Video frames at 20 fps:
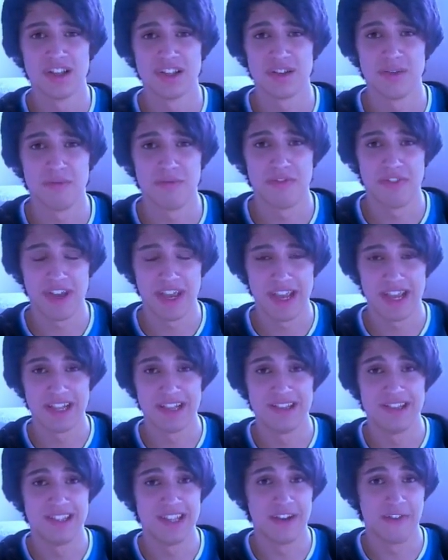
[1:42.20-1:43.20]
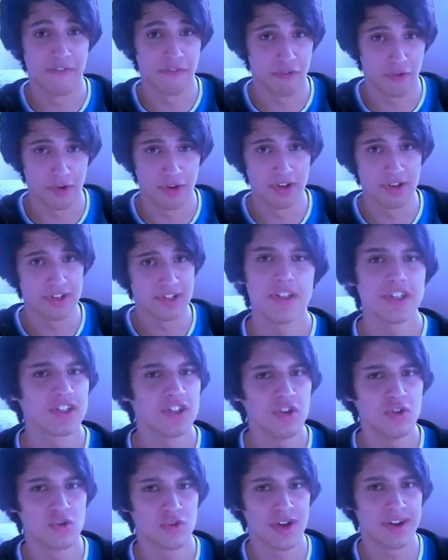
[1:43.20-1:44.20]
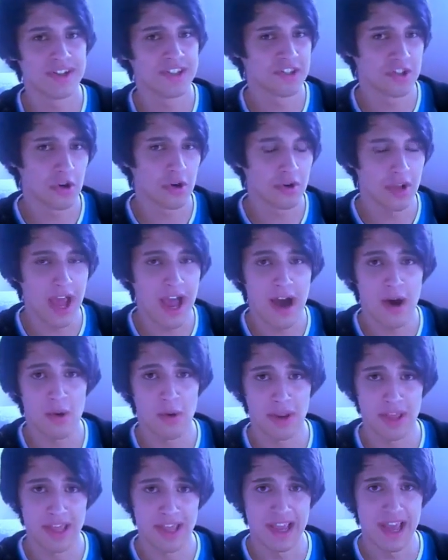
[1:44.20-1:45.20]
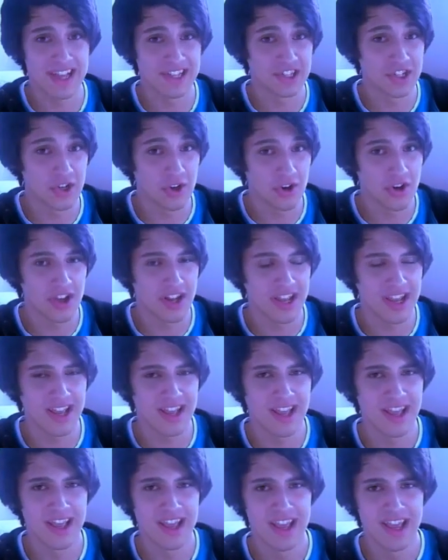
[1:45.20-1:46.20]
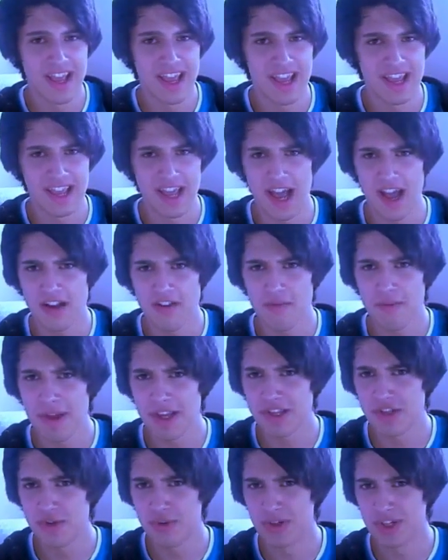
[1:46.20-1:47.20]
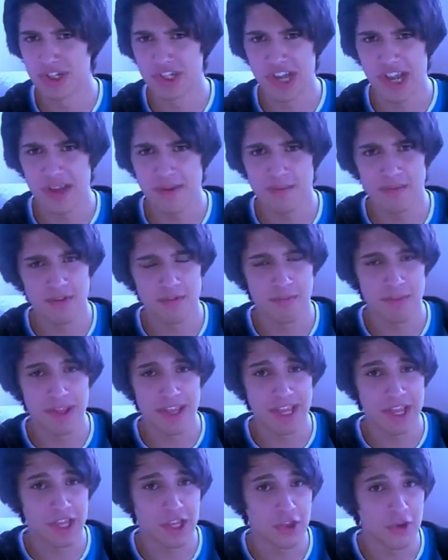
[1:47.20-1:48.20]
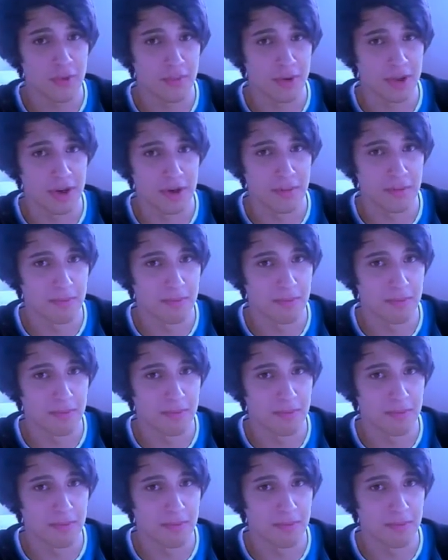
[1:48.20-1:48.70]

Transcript: something different. This new trend is called owling. As you look at it, it kind of makes you ashamed of being human.